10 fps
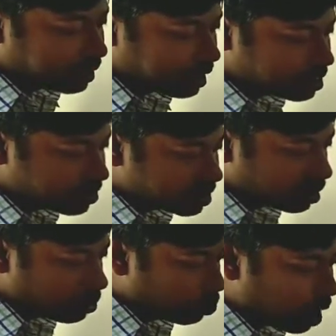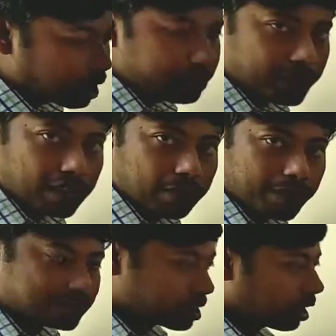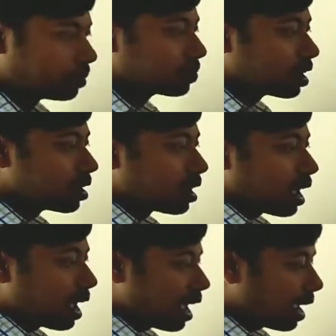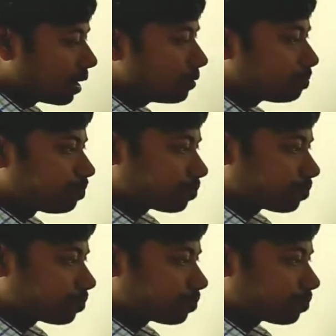That is basically 1 megapascal. And